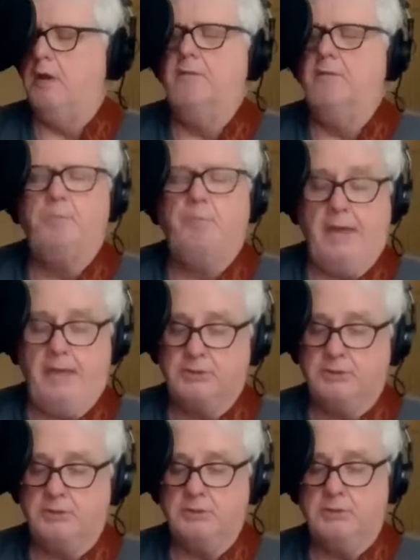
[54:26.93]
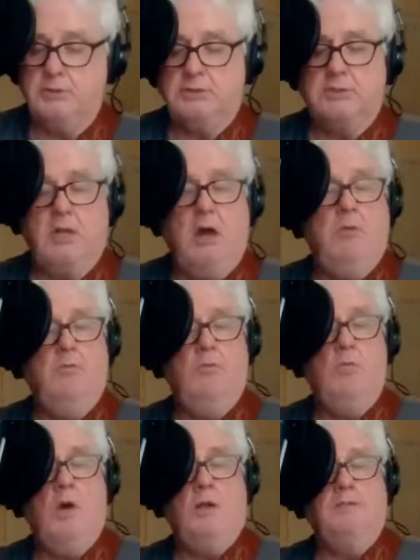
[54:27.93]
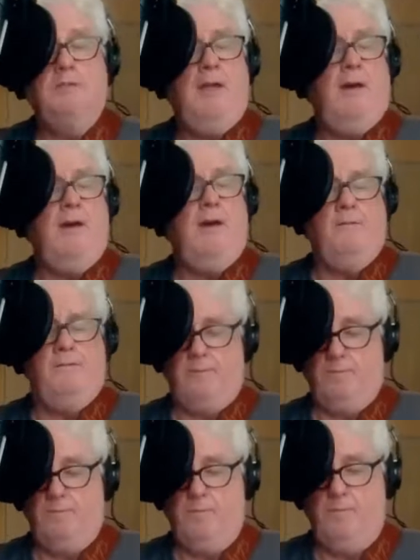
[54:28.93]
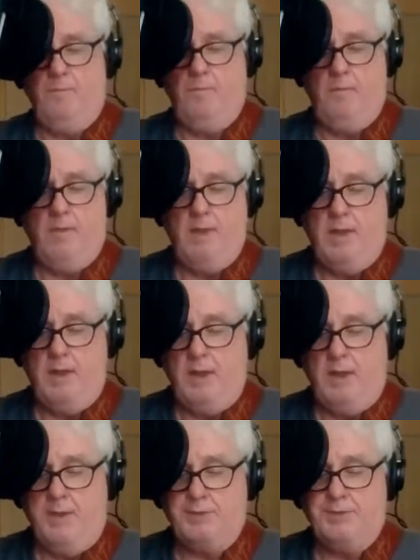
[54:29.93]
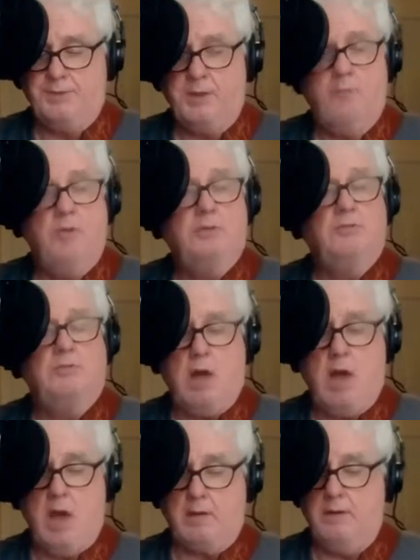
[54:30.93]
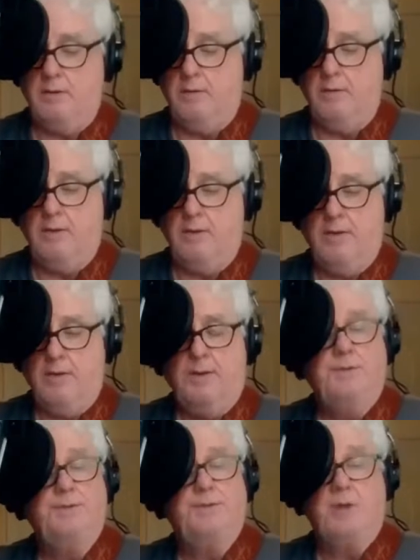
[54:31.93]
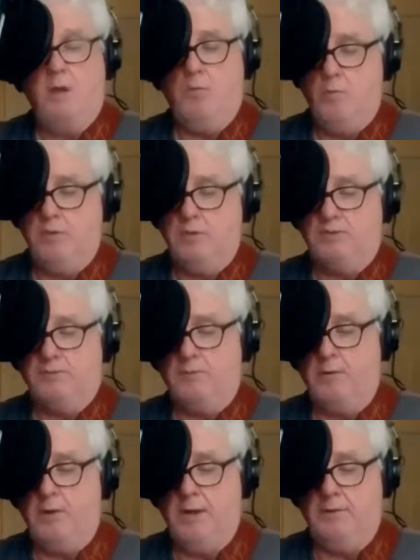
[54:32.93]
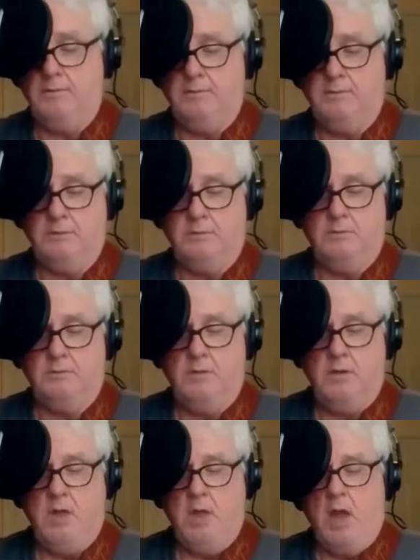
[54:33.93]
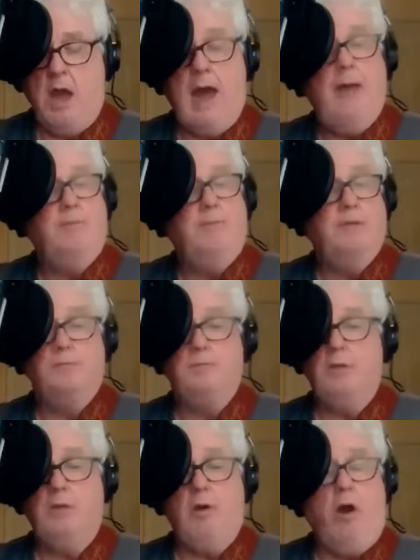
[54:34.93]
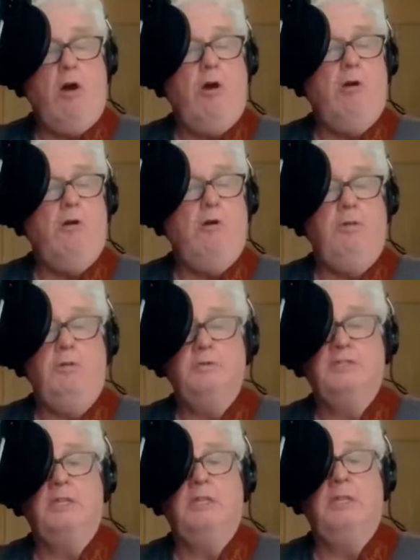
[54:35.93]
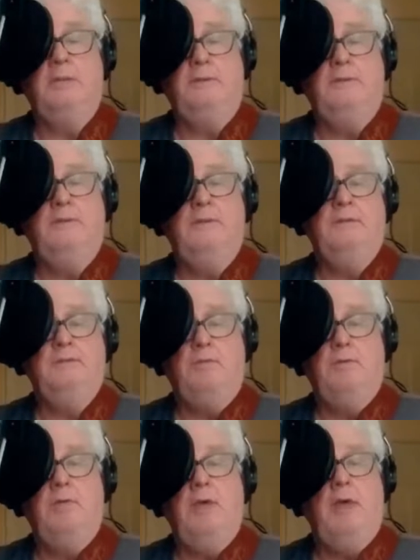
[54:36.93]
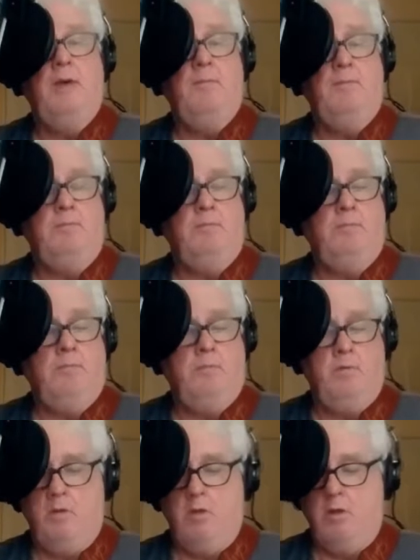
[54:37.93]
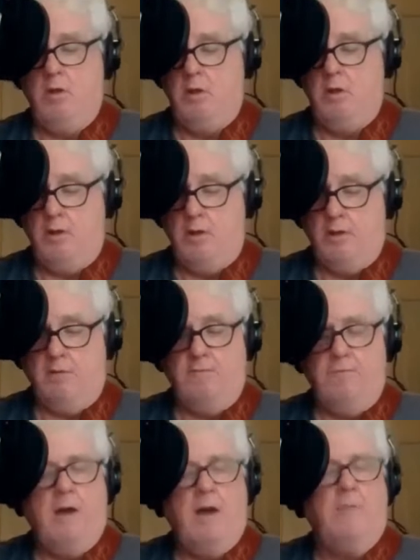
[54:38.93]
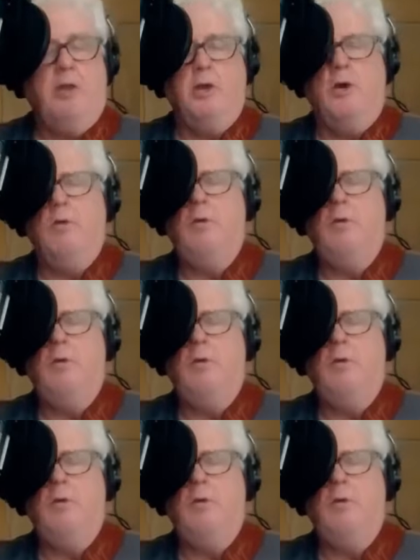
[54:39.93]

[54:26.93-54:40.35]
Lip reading: Every patient is someone's love, someone's rock, someone's friend. I must be all those things for them if I'm